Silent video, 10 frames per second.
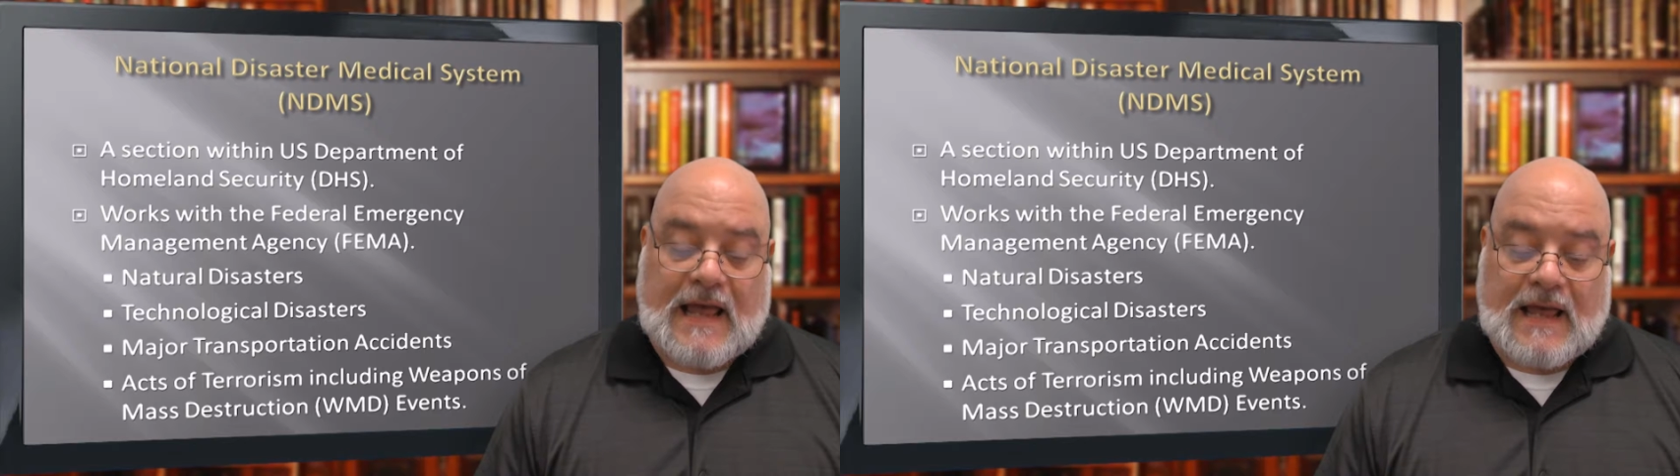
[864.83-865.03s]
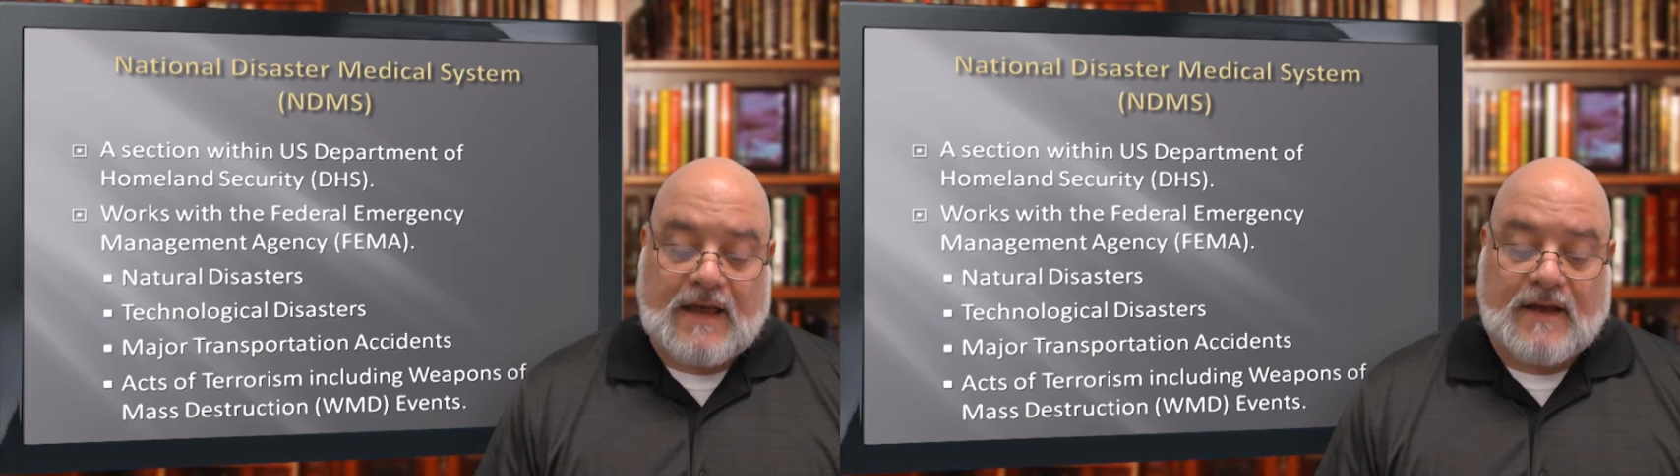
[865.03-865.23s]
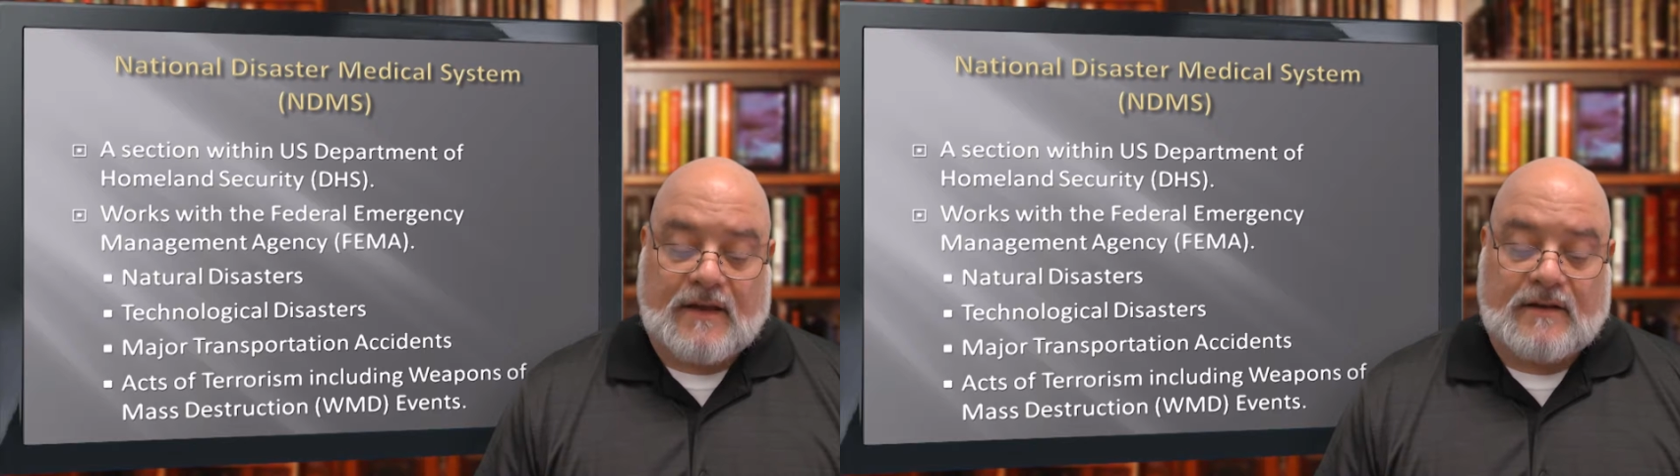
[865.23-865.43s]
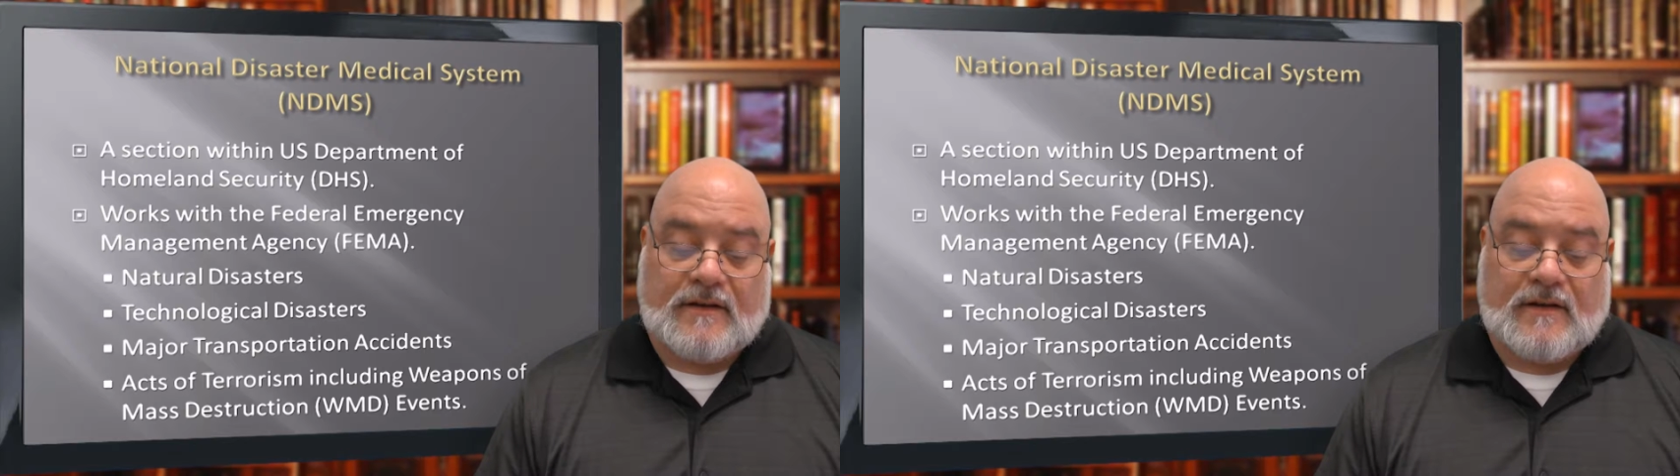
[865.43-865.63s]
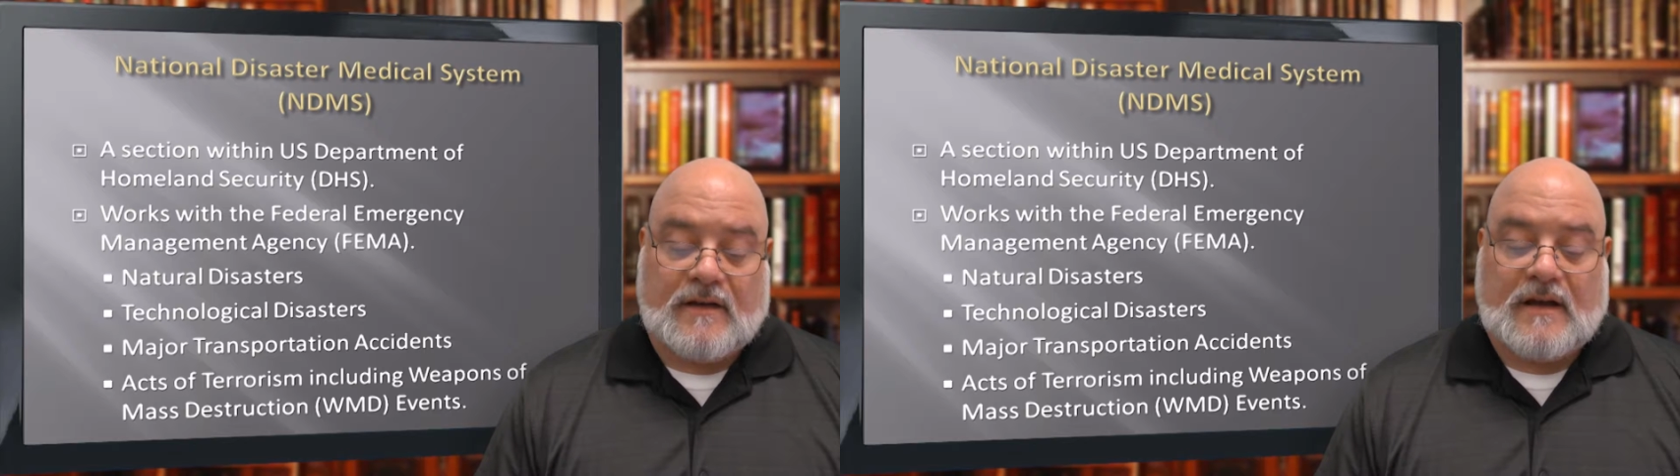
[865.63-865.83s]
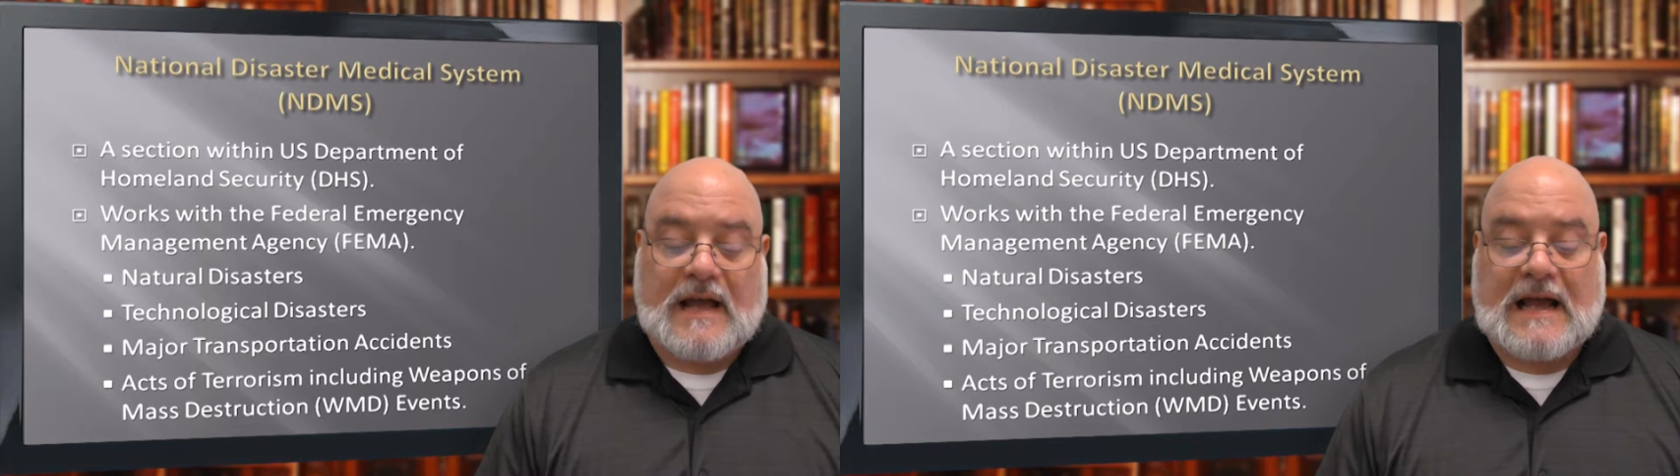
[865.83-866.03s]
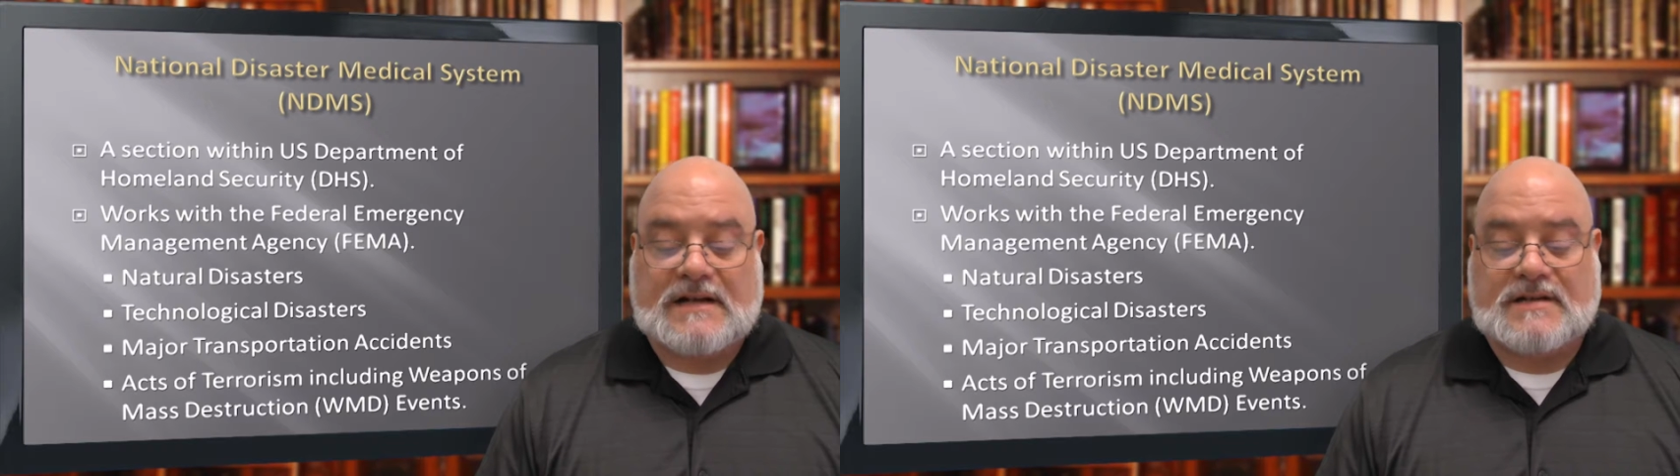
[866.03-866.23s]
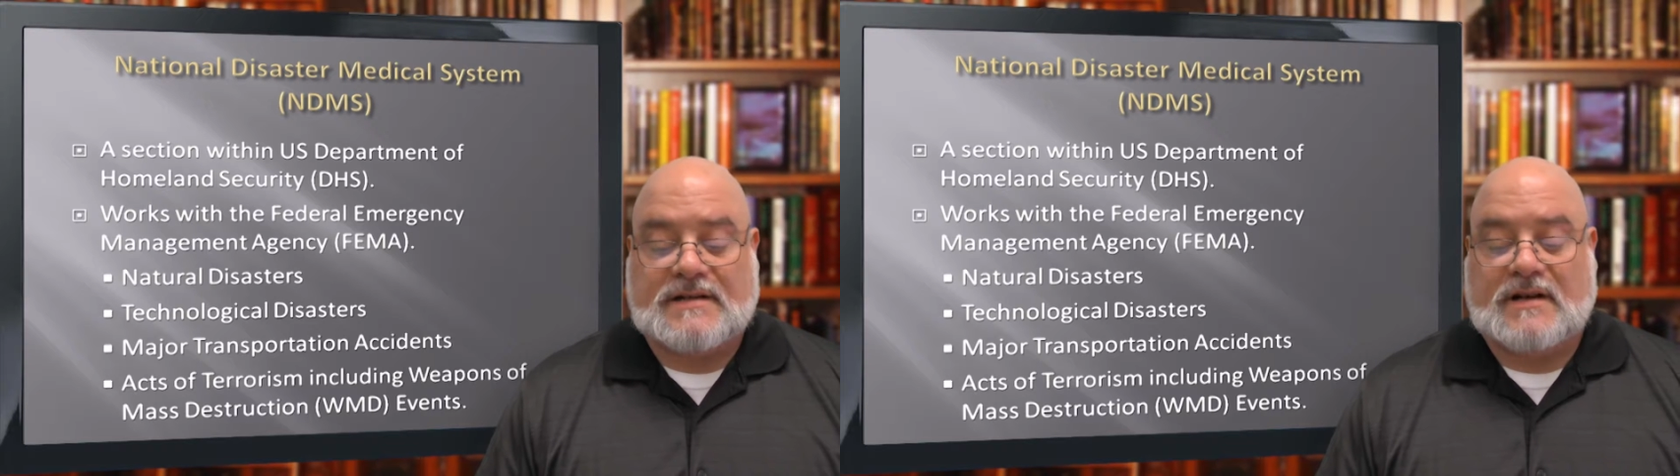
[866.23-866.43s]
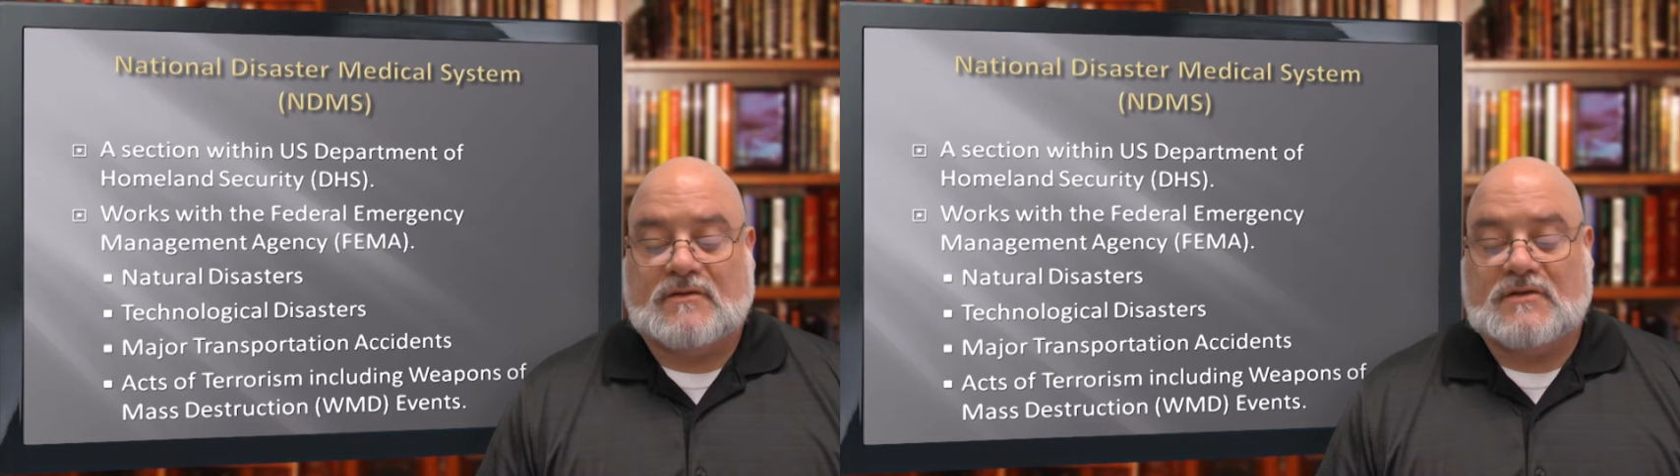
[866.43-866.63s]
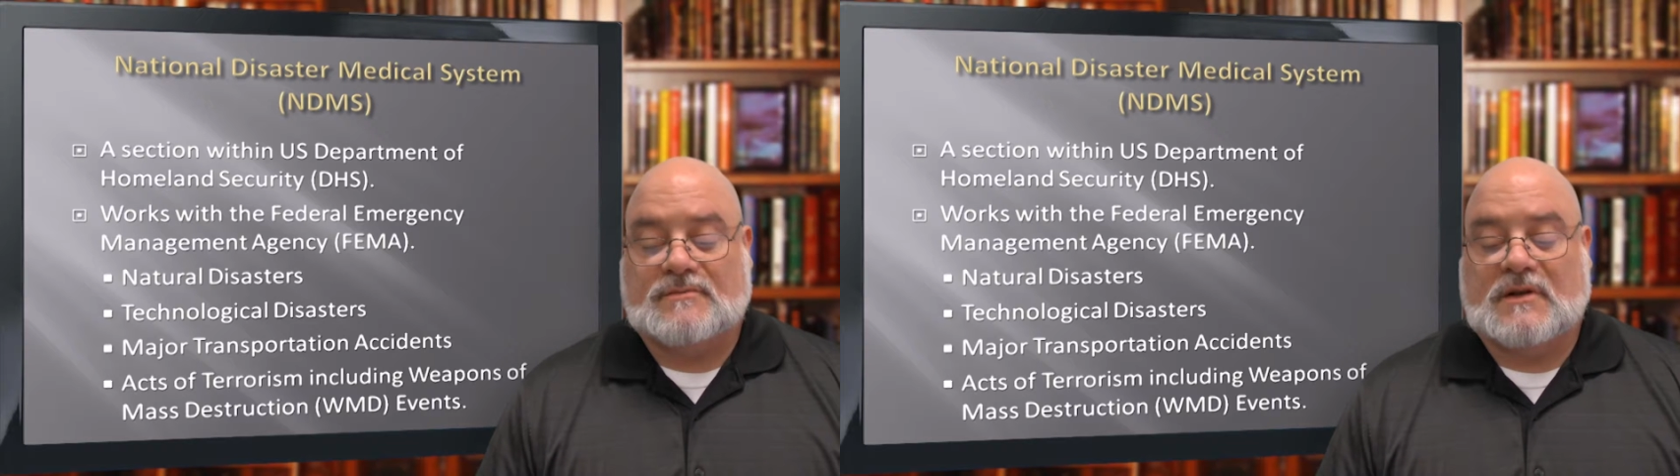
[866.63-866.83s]
and acts of
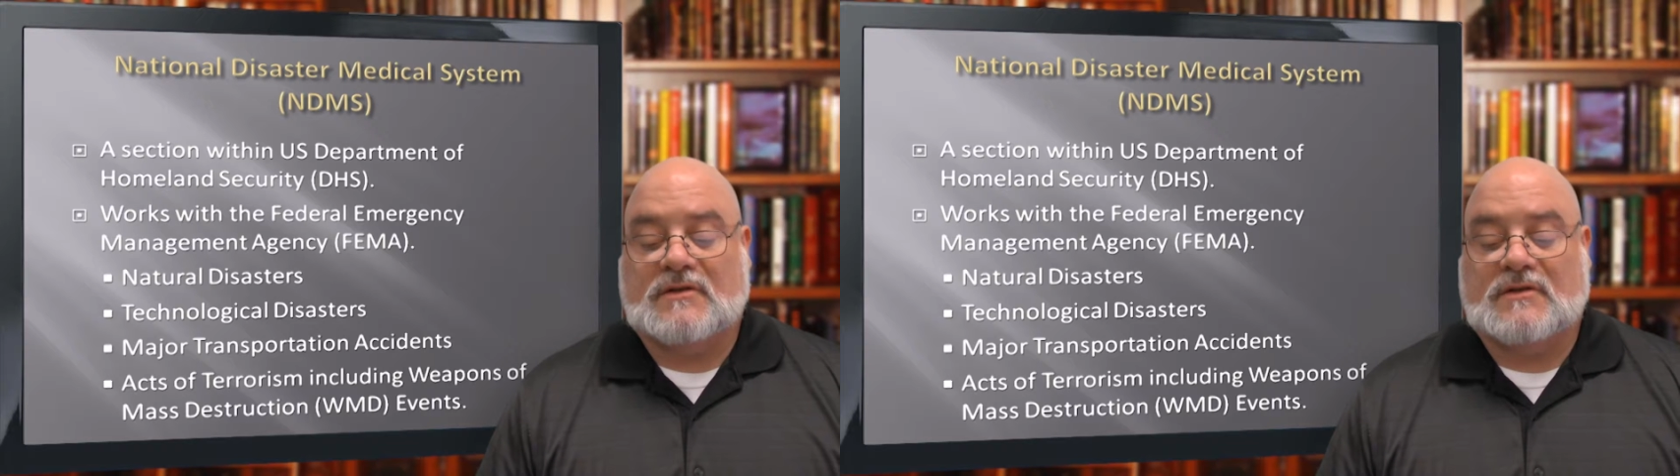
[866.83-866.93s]
terrorism,